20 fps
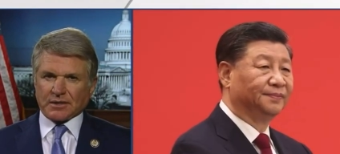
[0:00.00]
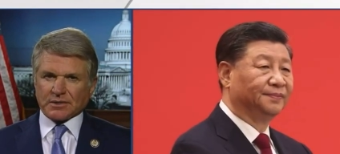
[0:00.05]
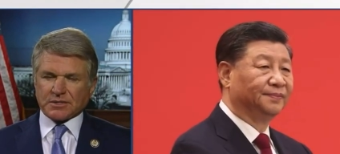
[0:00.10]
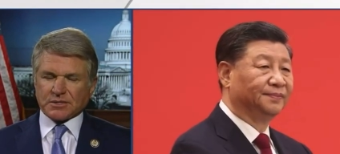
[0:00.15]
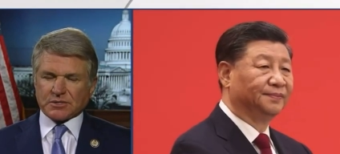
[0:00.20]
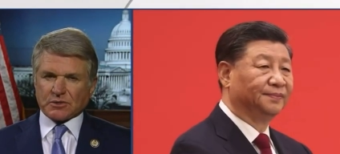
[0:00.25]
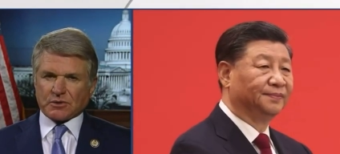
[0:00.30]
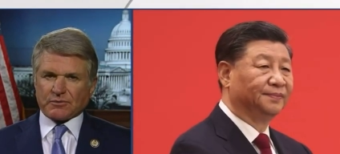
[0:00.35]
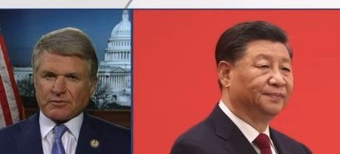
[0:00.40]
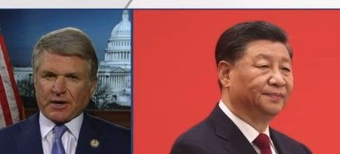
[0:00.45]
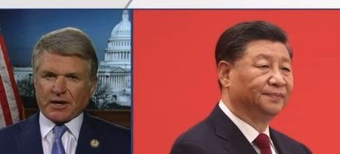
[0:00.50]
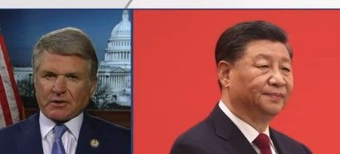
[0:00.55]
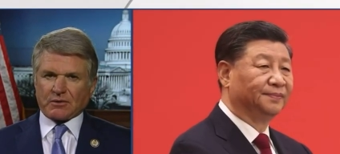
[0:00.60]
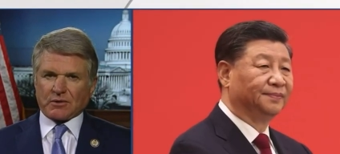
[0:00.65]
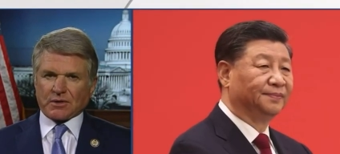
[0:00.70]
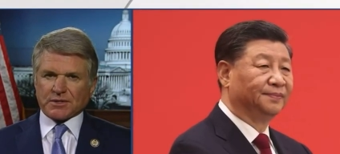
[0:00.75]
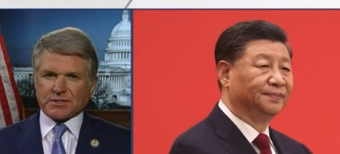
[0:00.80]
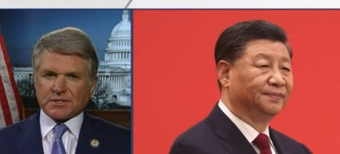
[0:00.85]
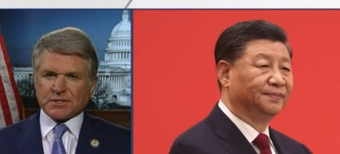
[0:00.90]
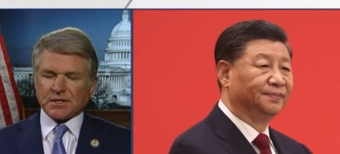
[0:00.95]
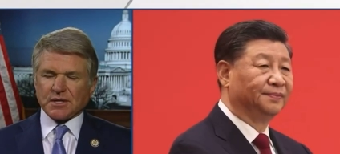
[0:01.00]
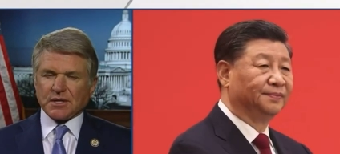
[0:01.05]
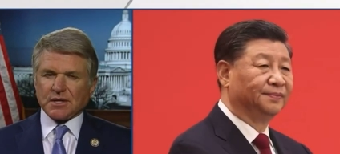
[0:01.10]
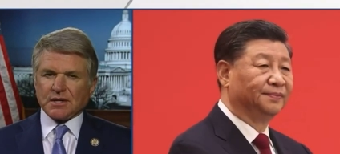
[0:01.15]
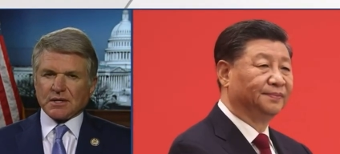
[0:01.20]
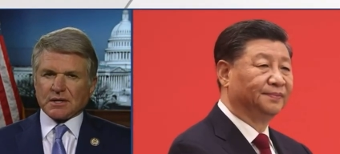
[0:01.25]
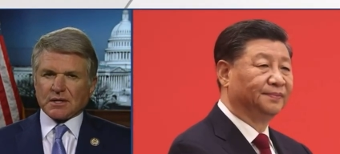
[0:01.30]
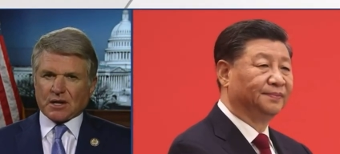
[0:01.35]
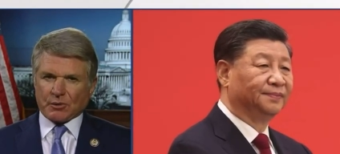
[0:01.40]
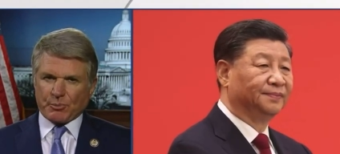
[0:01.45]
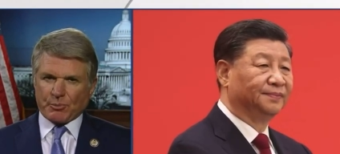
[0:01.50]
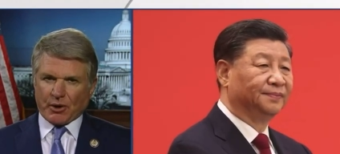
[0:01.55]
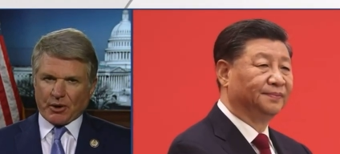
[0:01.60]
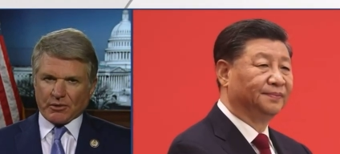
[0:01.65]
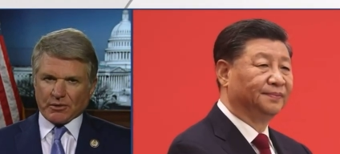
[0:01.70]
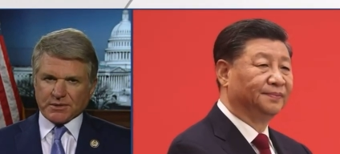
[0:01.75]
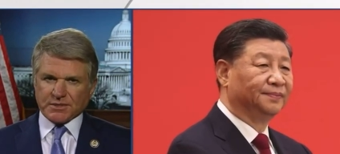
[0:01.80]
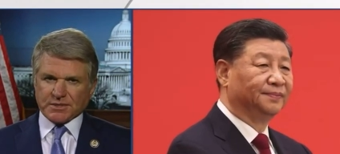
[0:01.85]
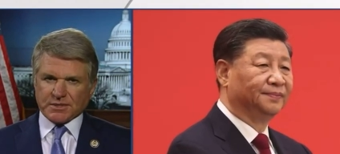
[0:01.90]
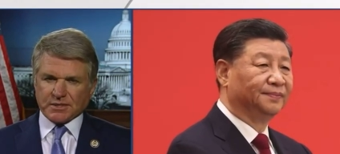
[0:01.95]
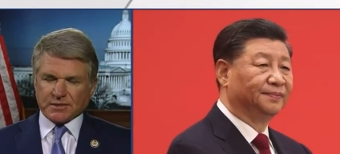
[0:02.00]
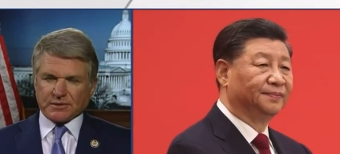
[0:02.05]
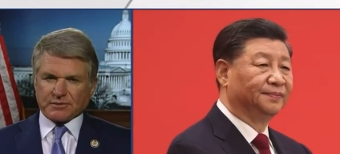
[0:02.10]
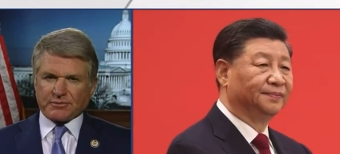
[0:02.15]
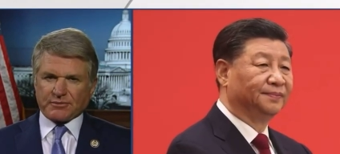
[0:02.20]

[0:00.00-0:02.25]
Speaker 1: and surveillance components to the